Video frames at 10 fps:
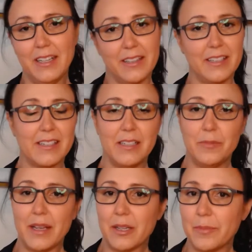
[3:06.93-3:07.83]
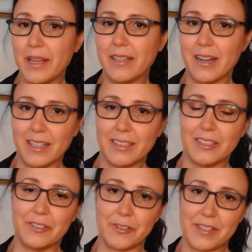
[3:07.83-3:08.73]
things that you may or may not
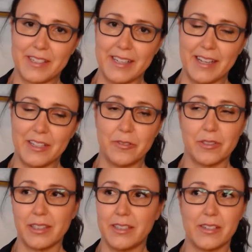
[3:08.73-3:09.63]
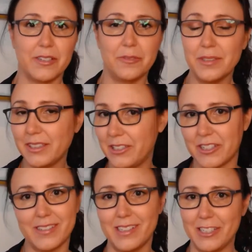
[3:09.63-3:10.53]
understand or things that you're really
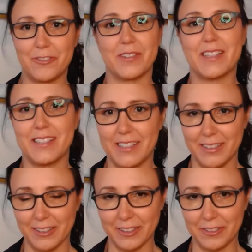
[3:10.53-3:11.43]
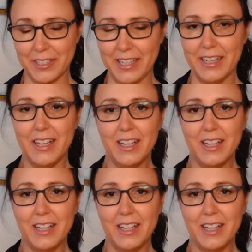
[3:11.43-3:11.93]
just interested in learning.